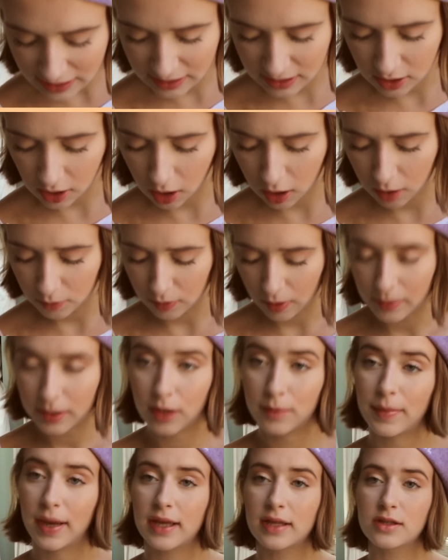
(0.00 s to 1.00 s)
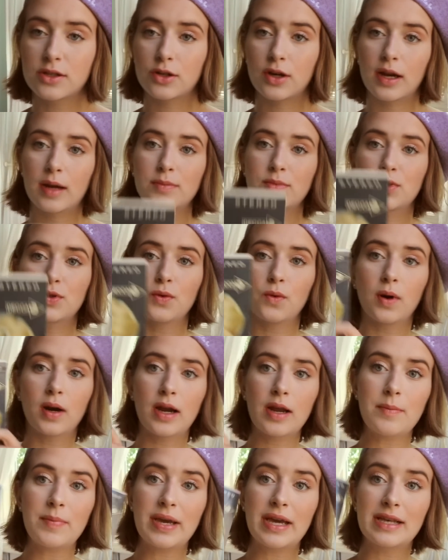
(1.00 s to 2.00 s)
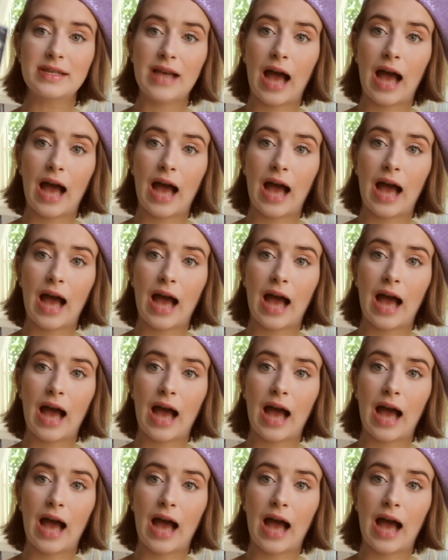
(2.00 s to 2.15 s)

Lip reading: saw probably on my Instagram story, because